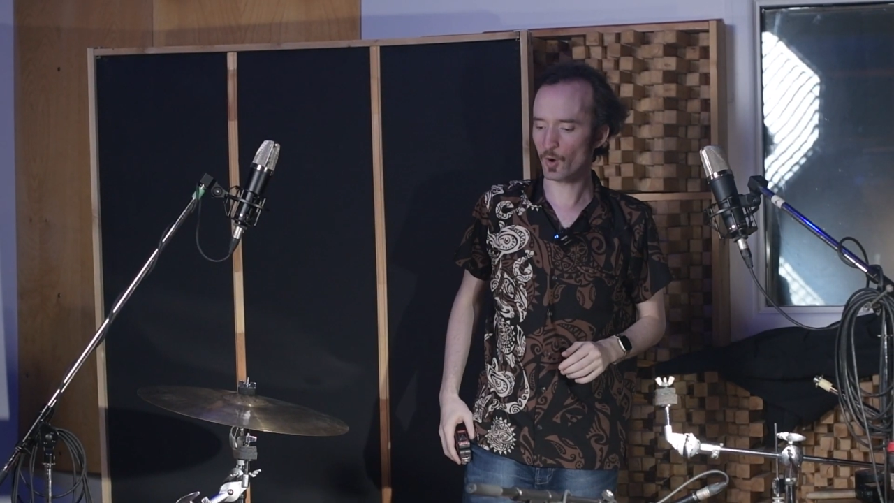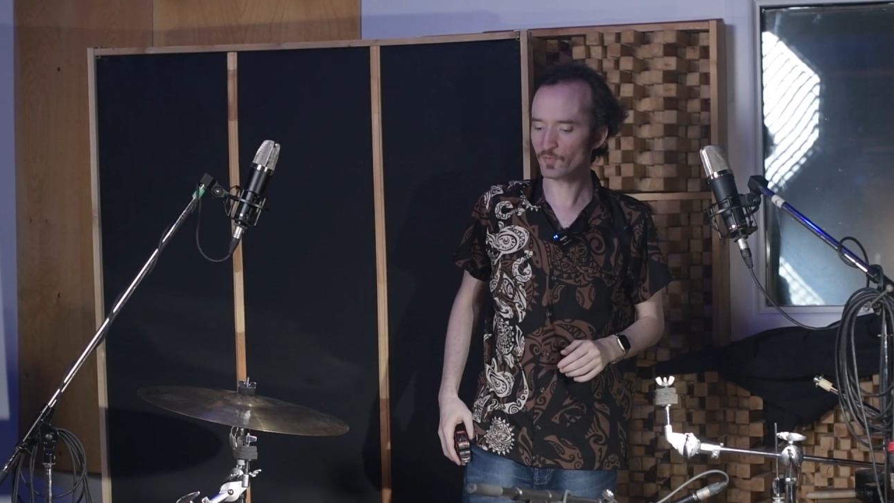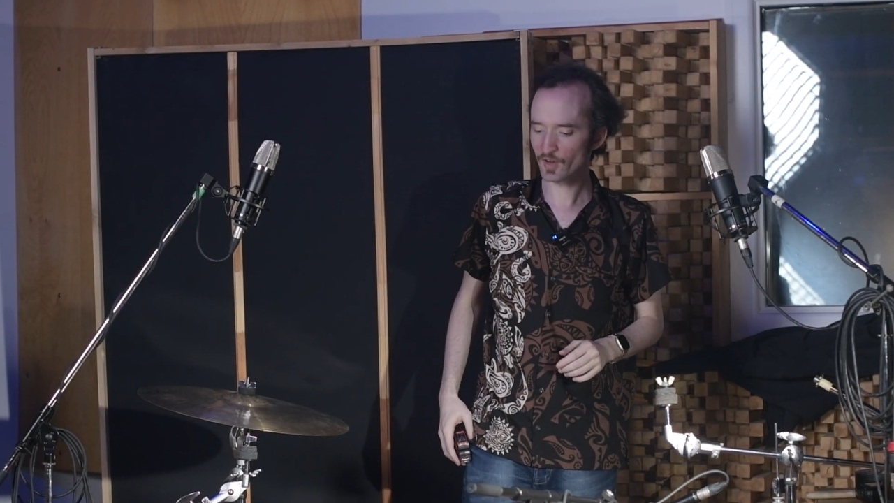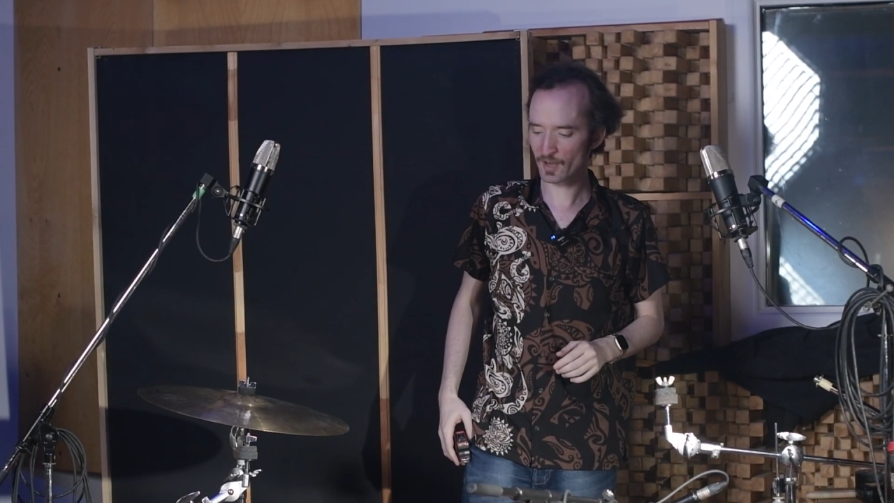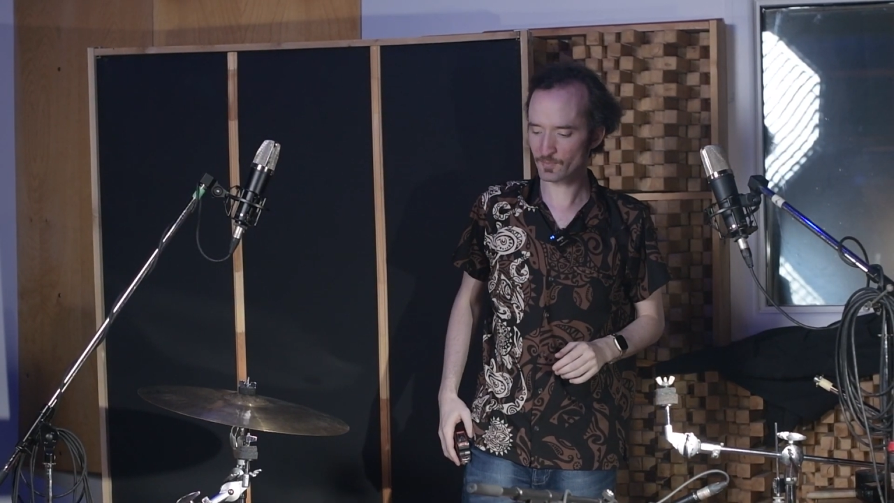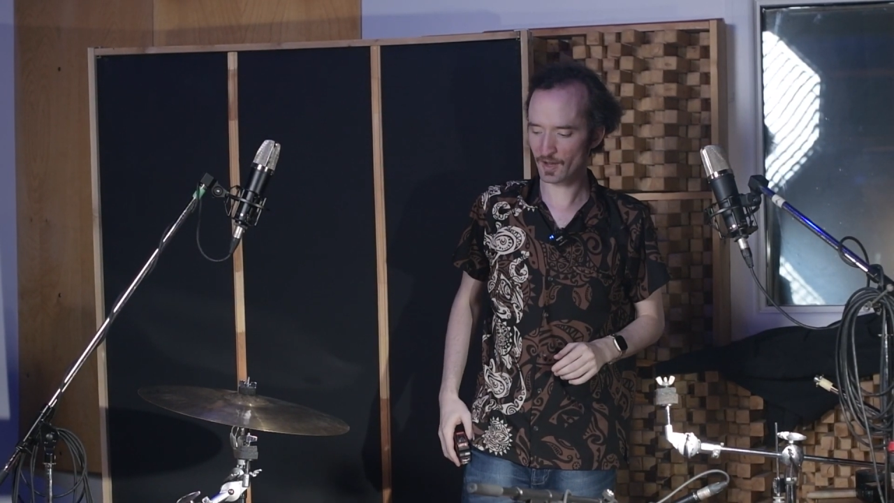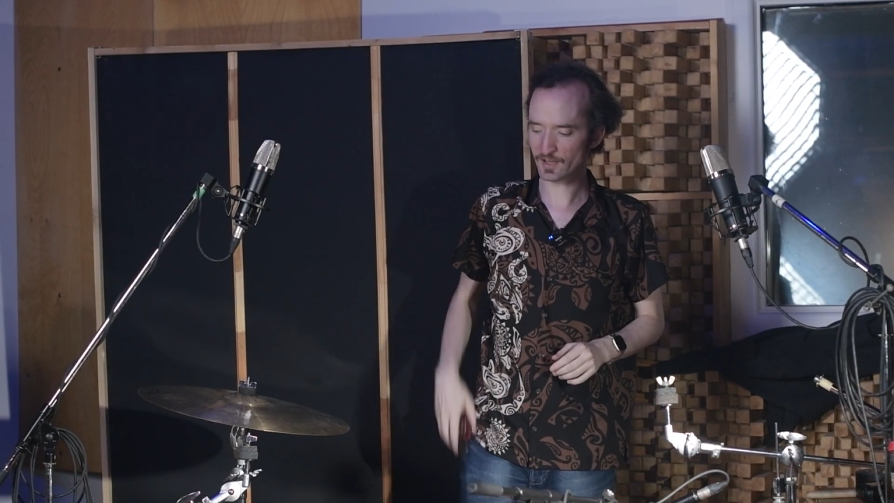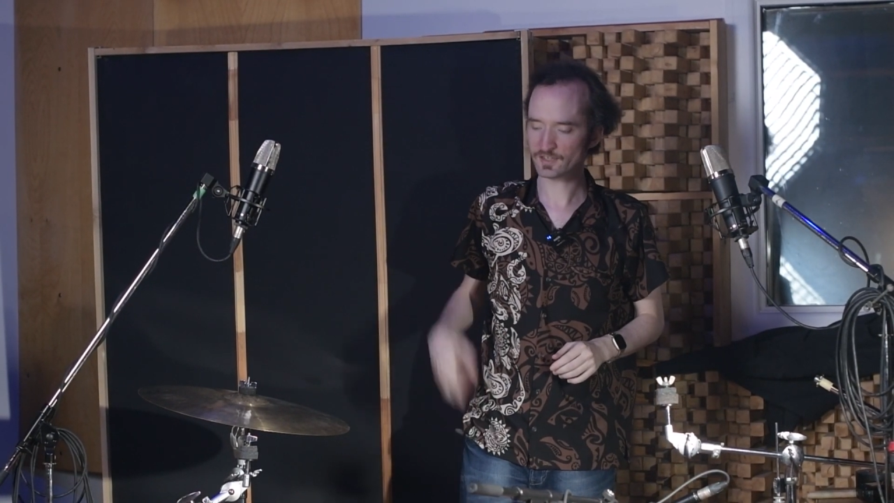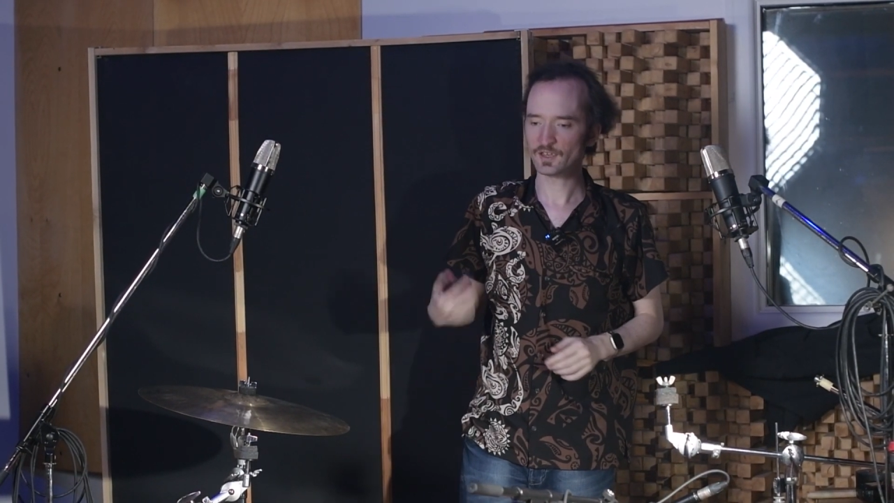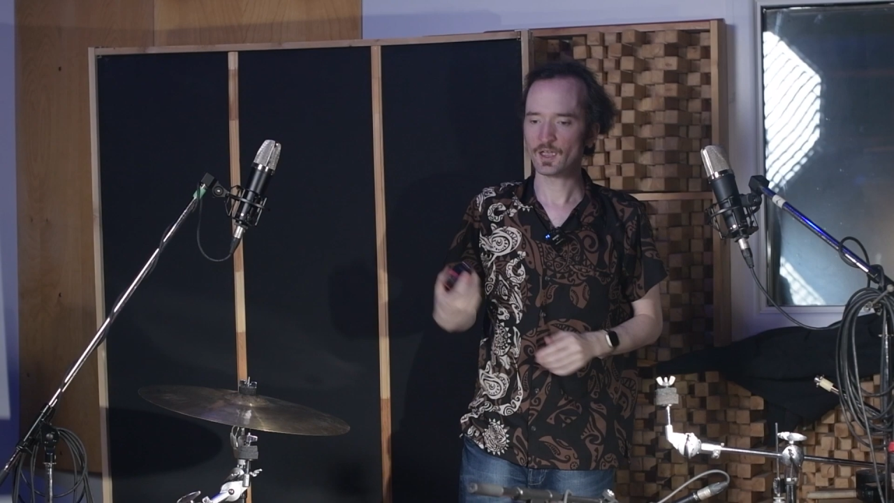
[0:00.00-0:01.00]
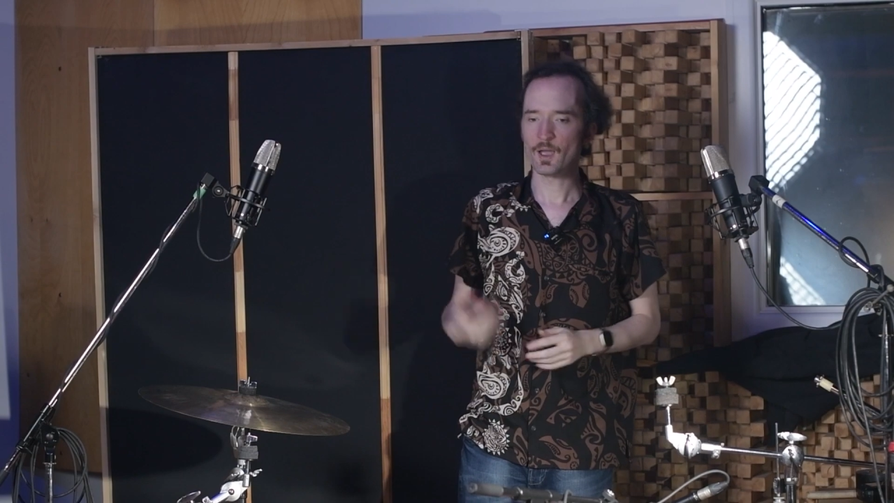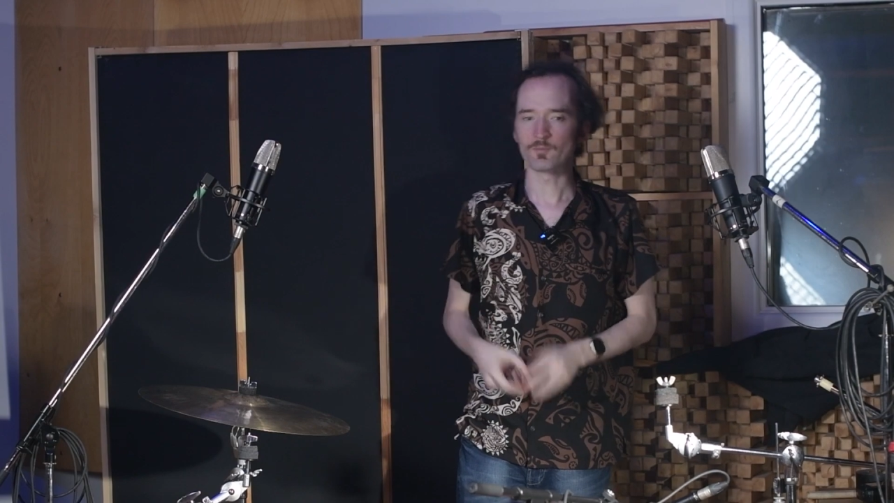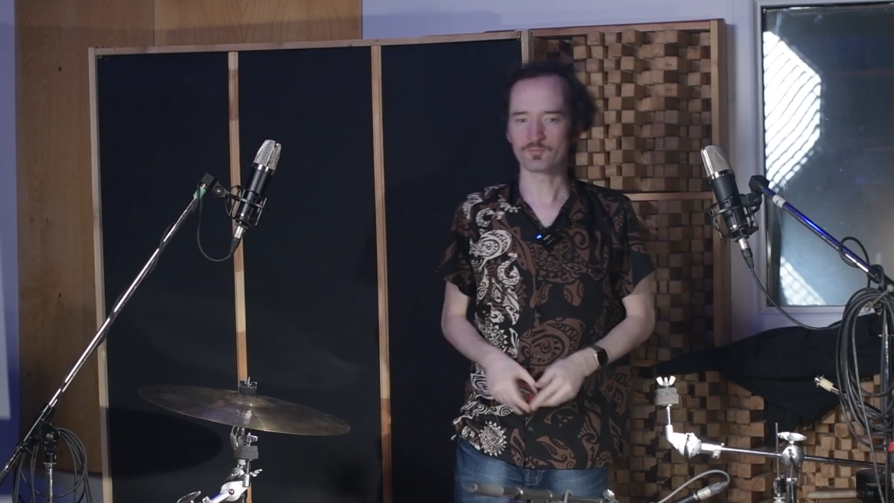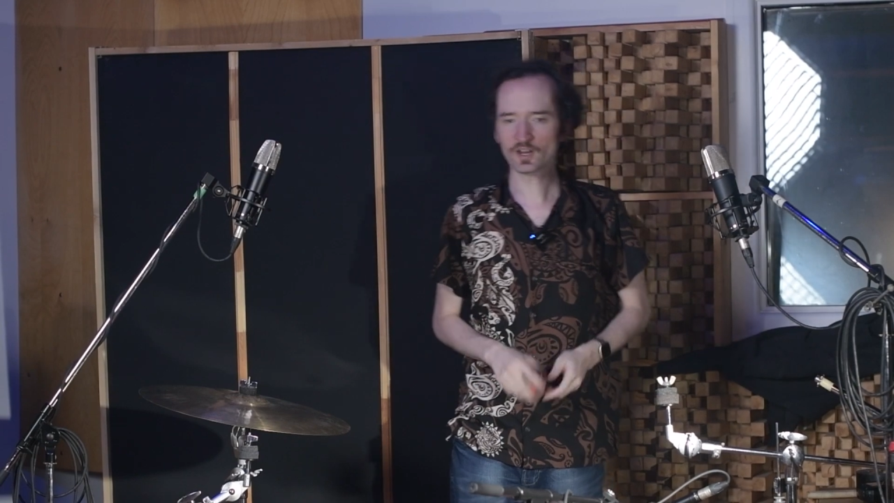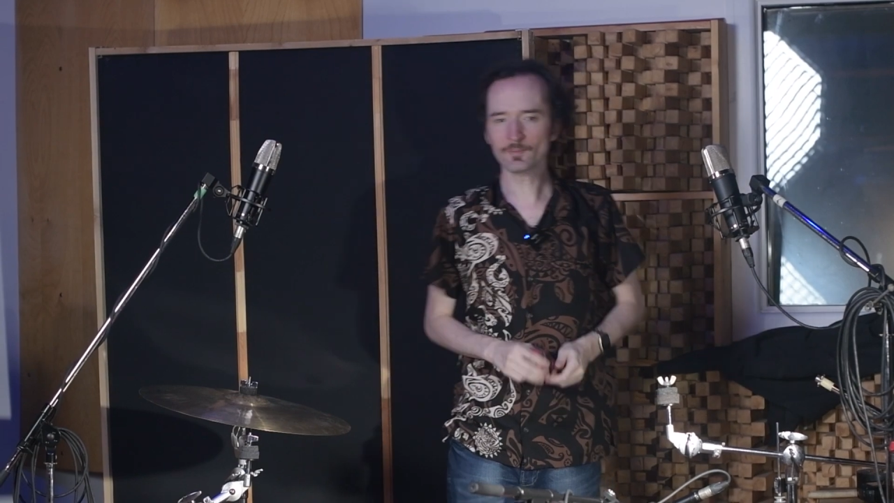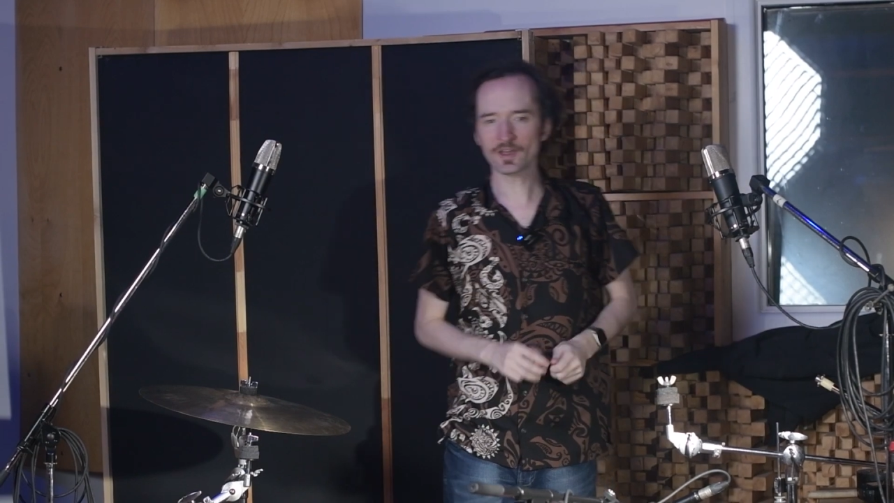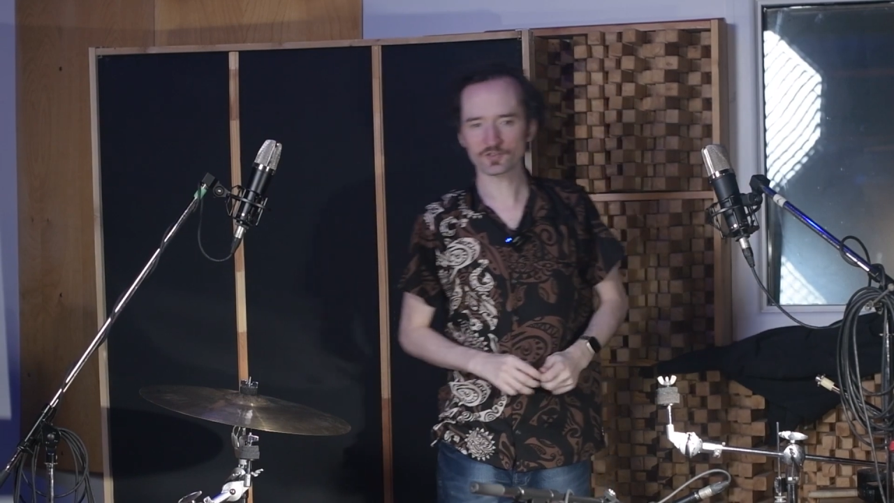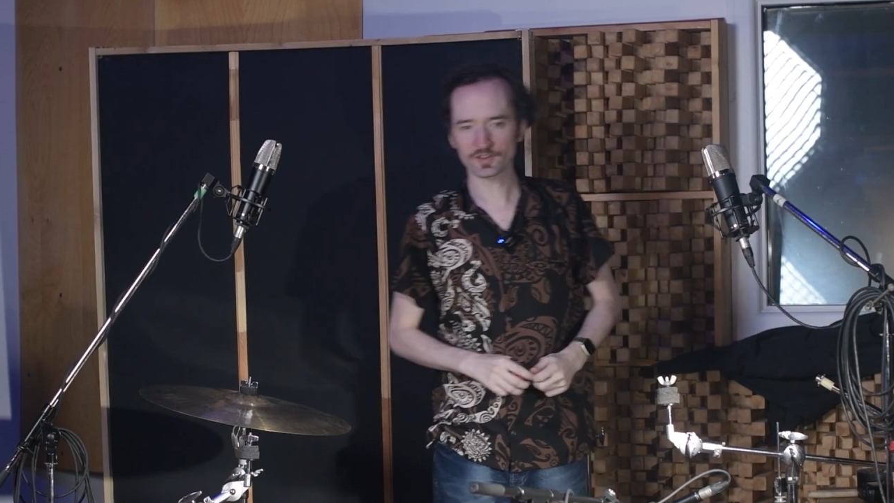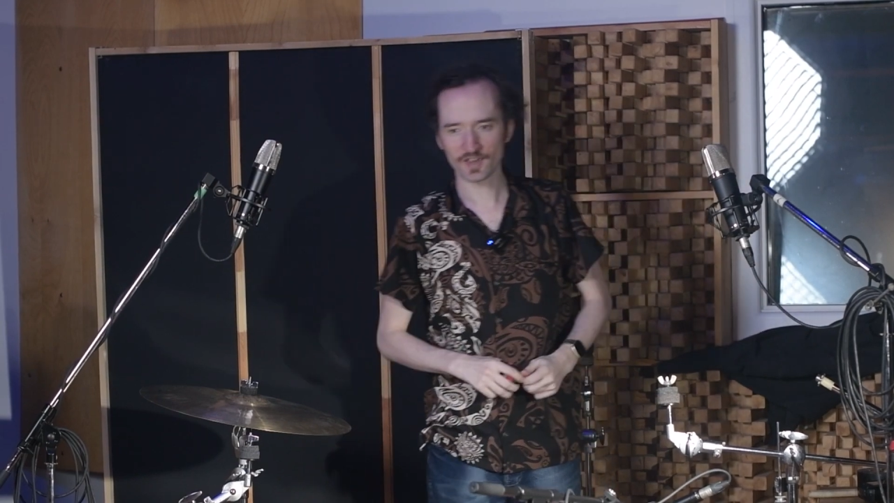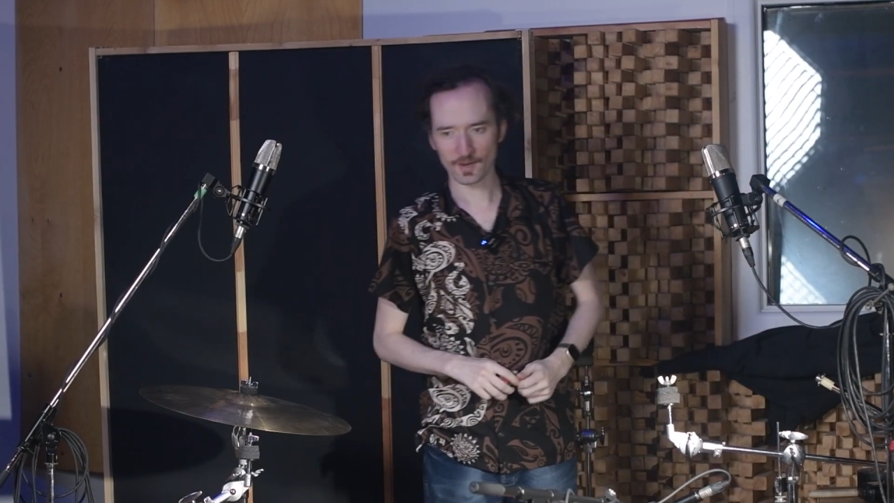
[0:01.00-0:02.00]
overhead mics, bring a
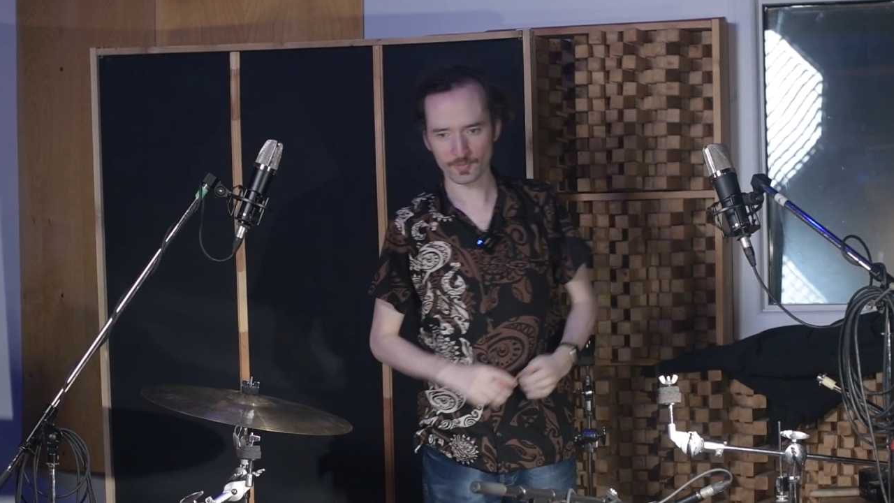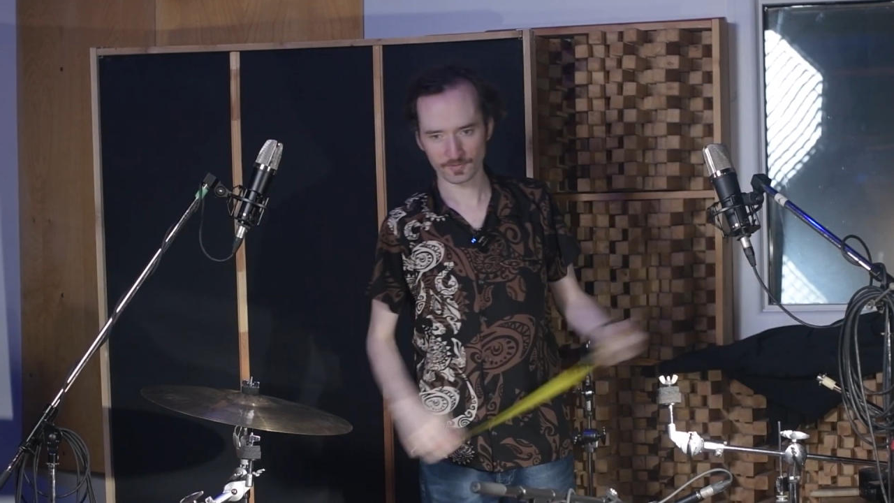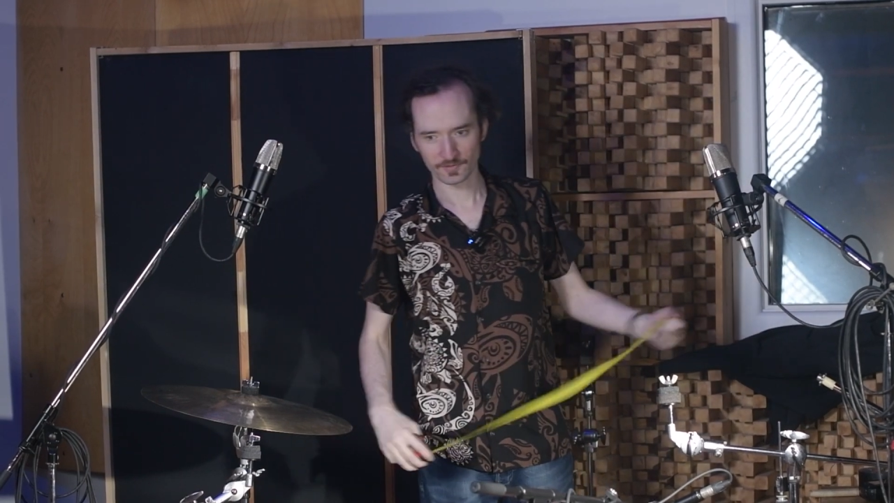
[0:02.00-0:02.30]
measuring tape.